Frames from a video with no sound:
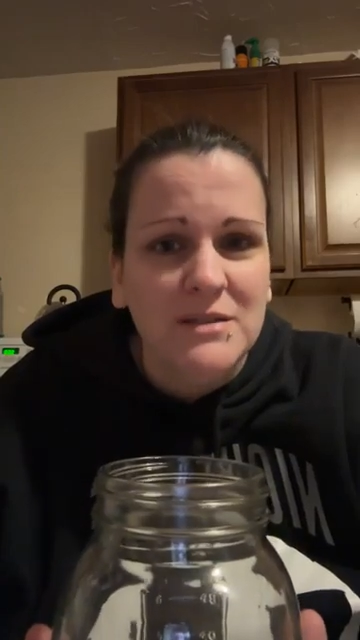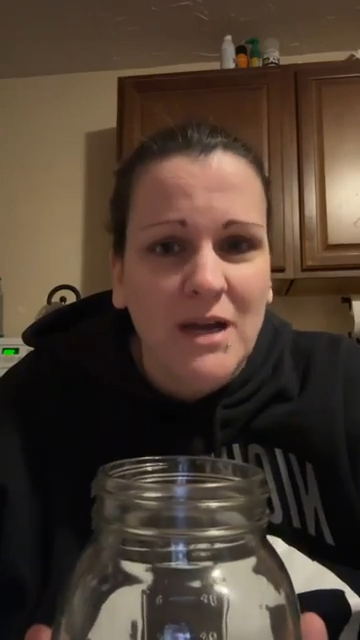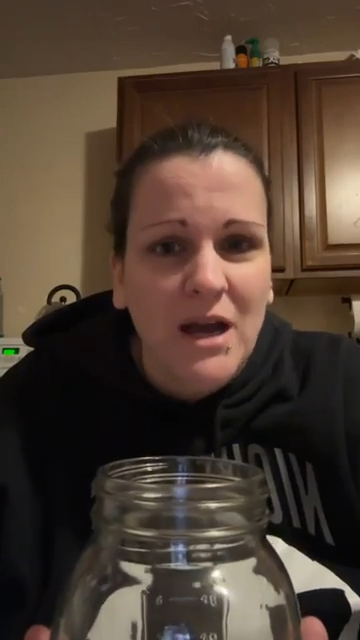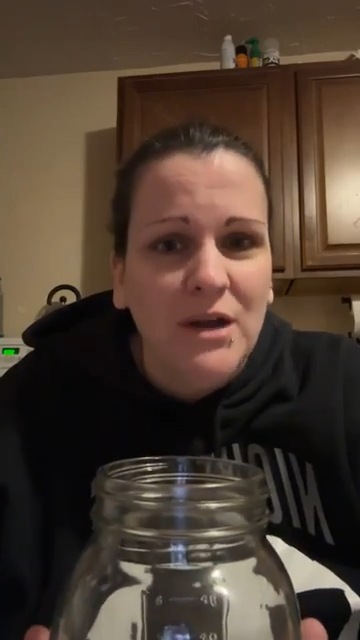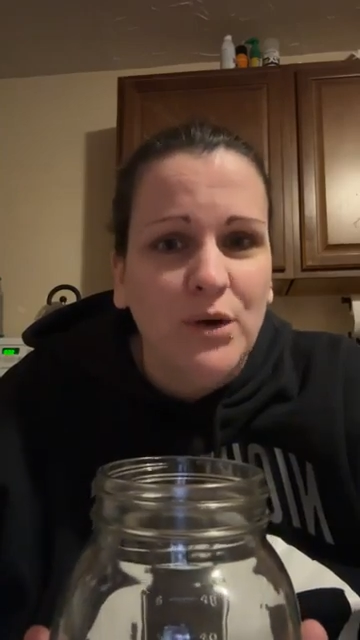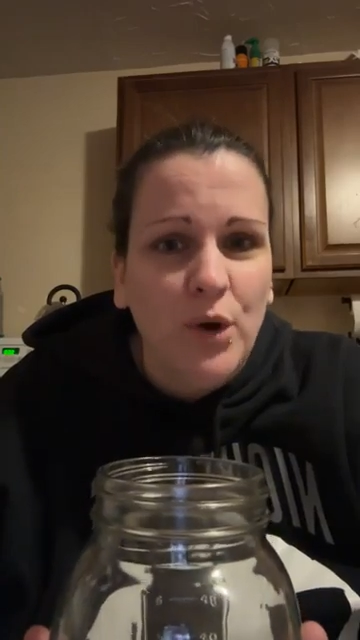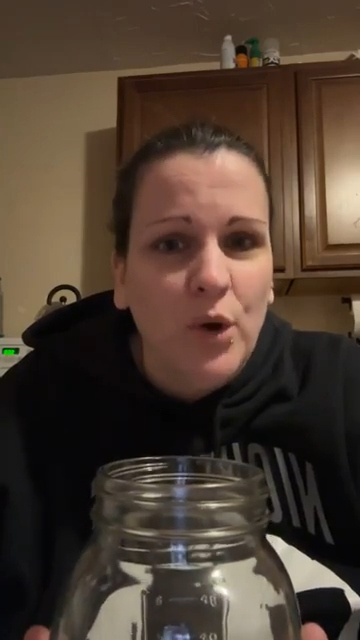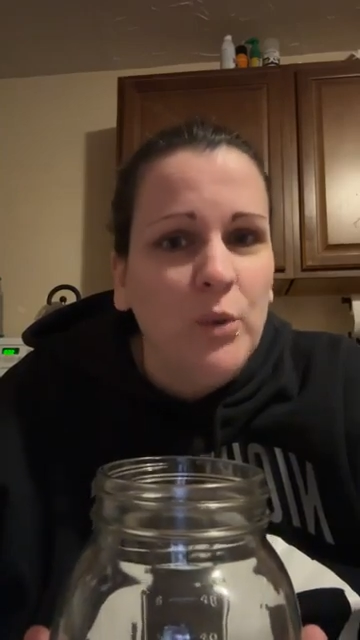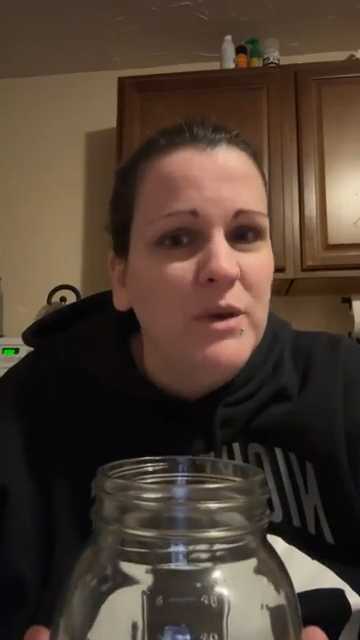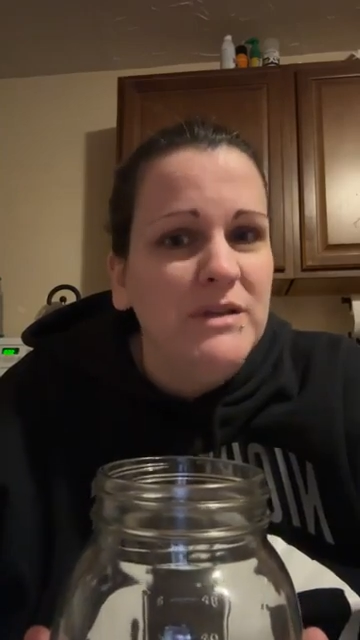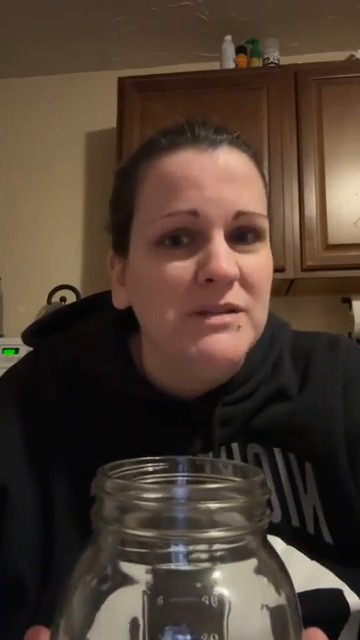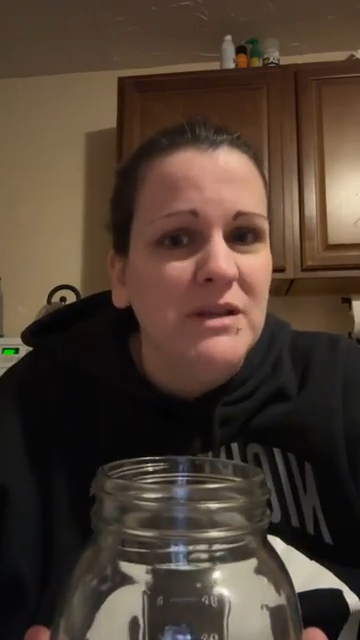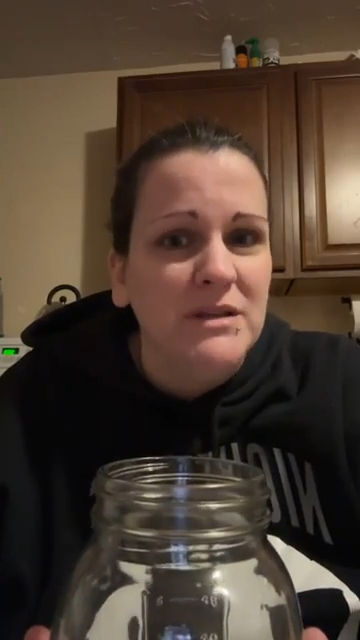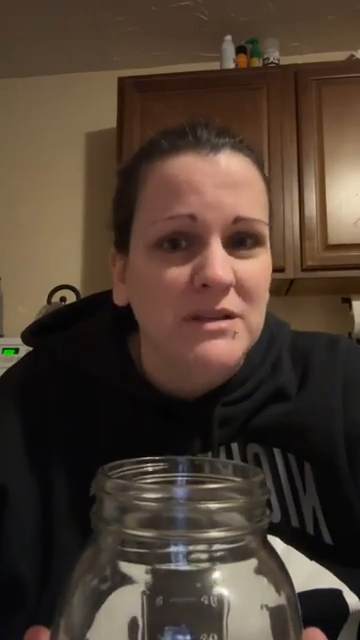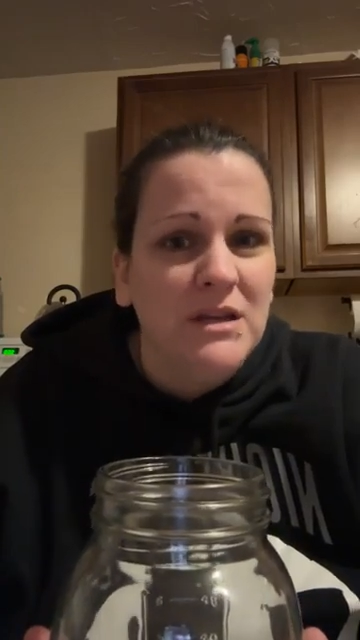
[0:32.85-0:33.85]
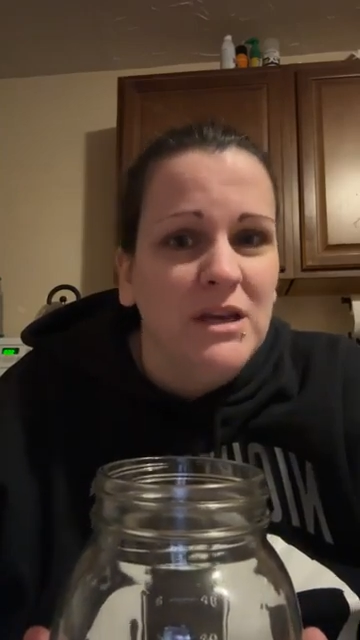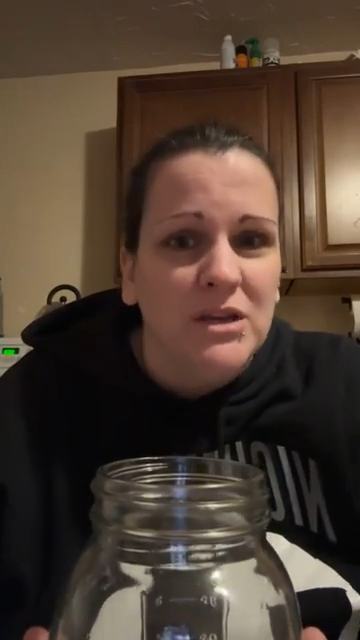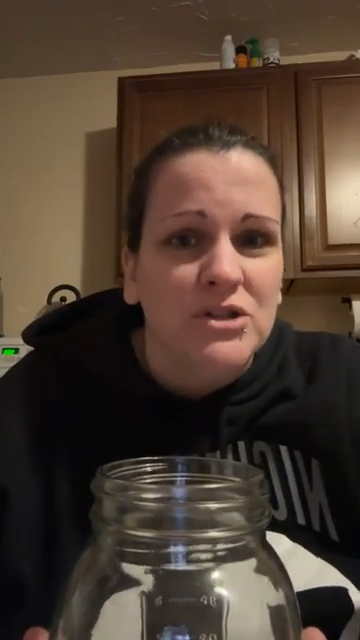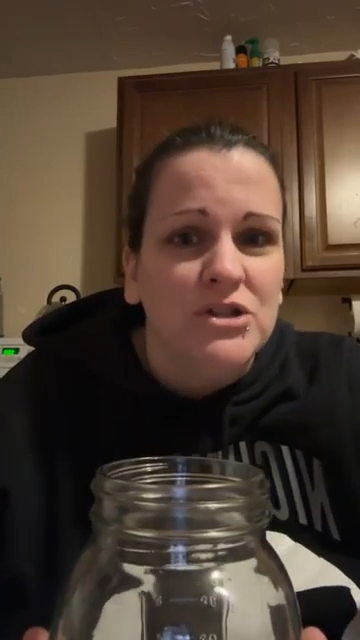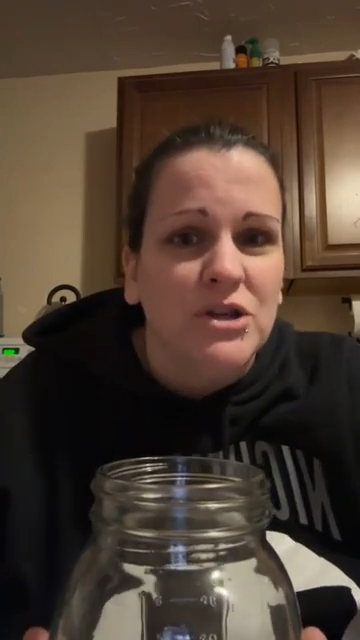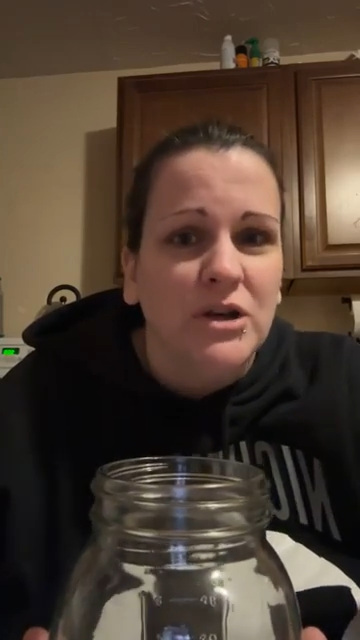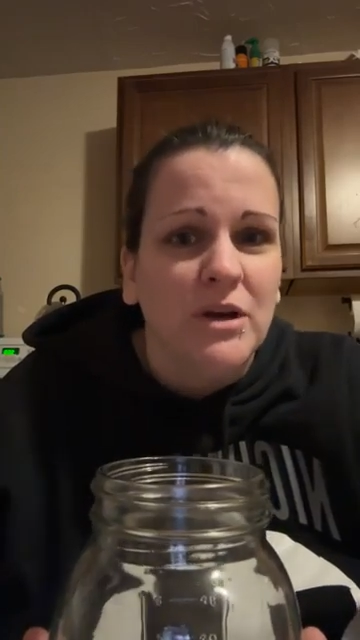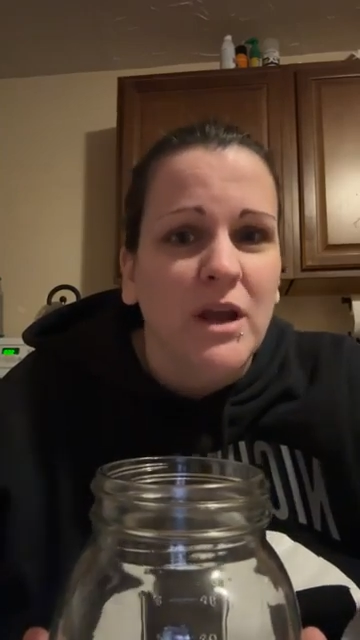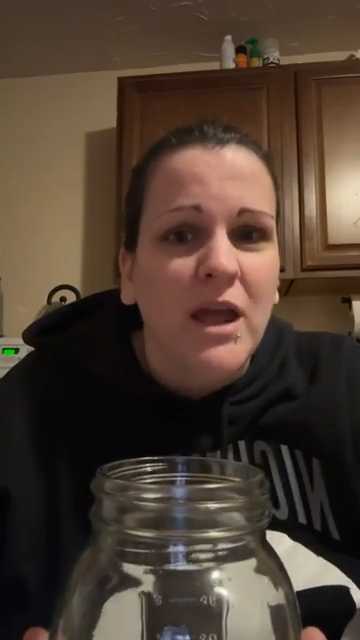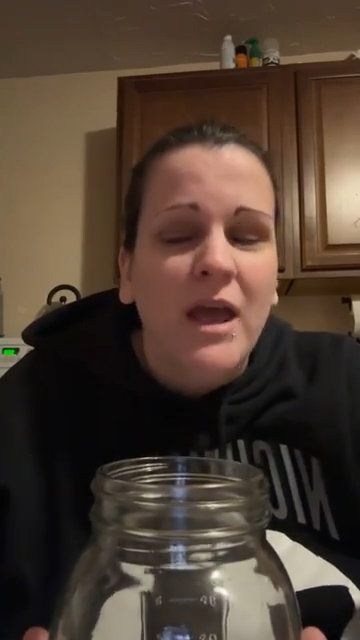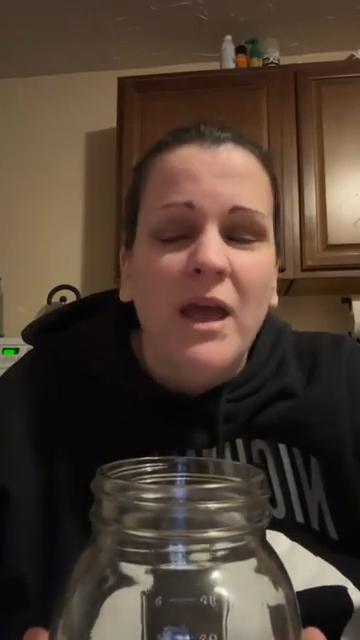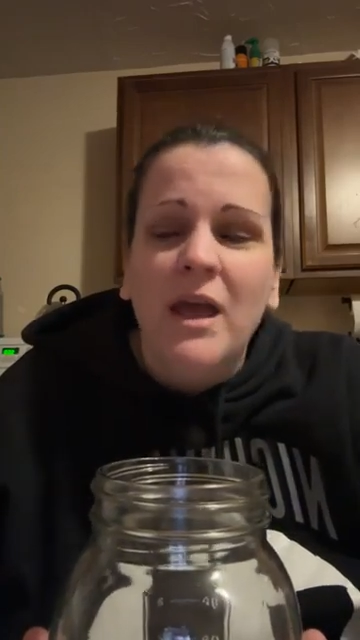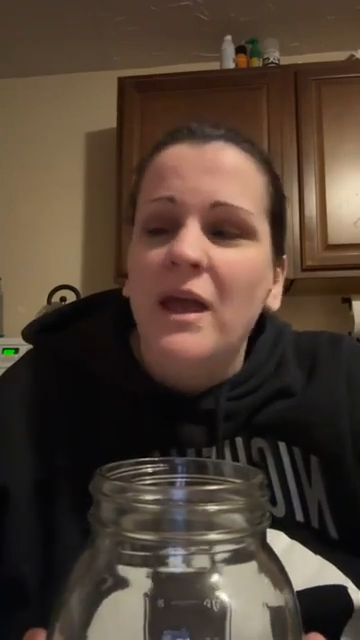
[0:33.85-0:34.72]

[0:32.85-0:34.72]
not always a tincture.